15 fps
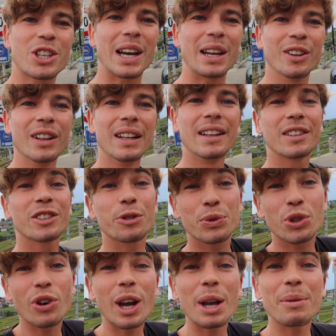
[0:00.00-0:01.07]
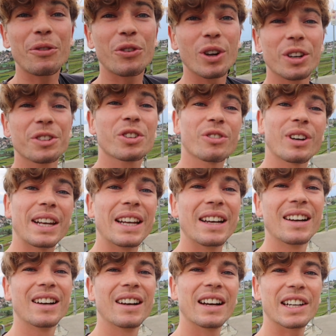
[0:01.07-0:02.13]
channel. Subscribe if you aren't already,
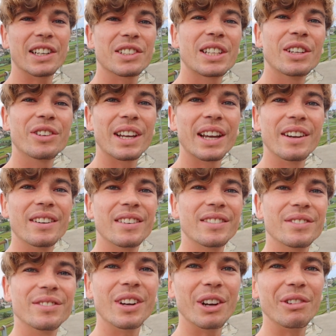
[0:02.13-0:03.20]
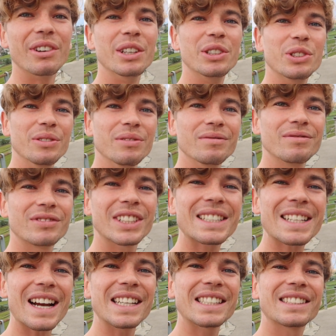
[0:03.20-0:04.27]
and I'll see you again very, very soon. Cheers,
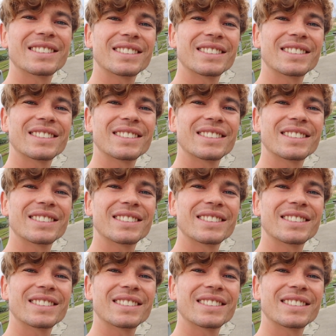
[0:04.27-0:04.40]
guys.